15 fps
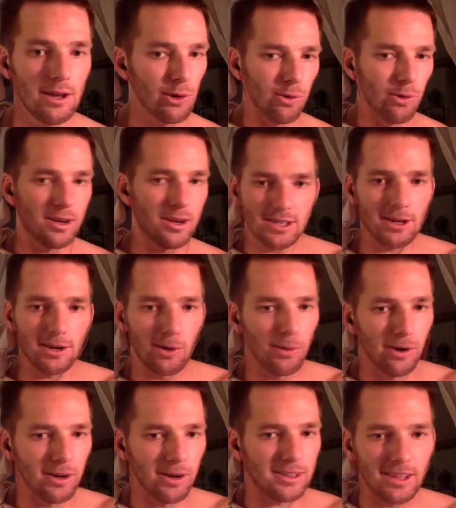one is going to
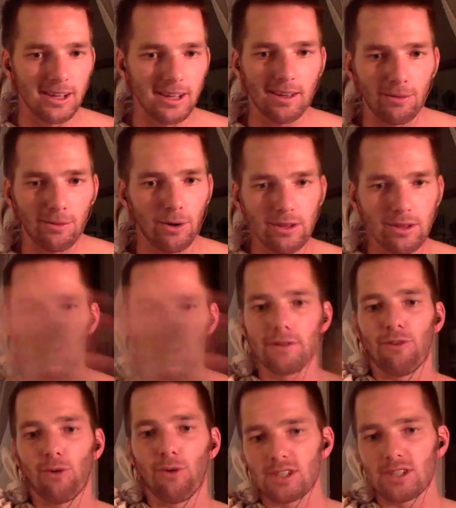work. Whether you do
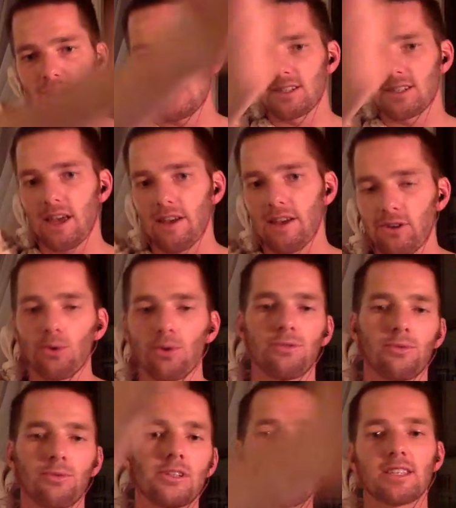4 sets of 7 or
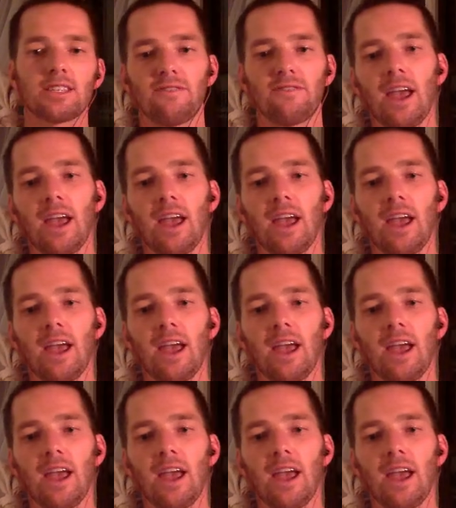3 sets of